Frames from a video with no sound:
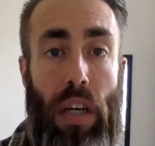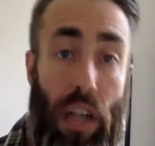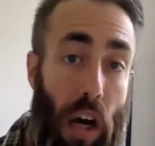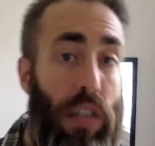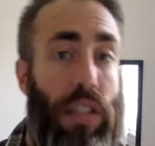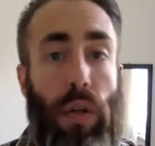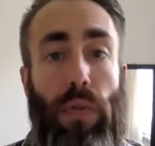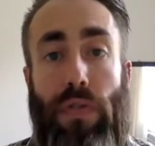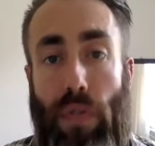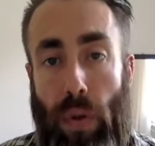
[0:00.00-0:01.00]
Cars don't
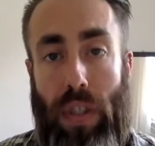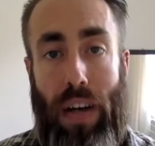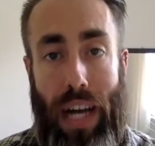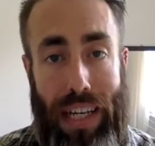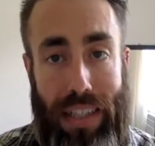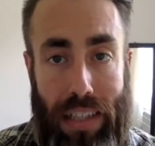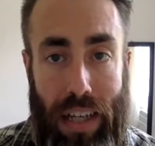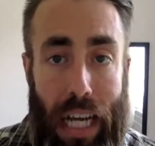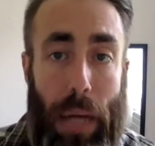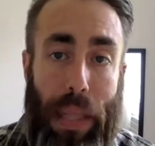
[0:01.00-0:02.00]
force our hand,
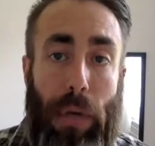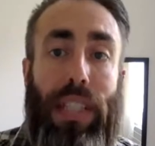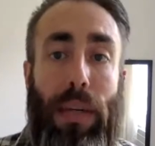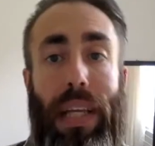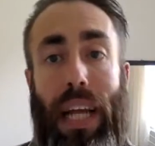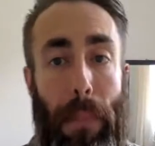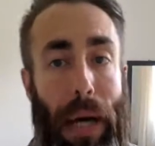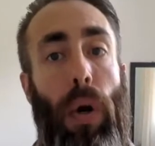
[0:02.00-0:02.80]
but there is something about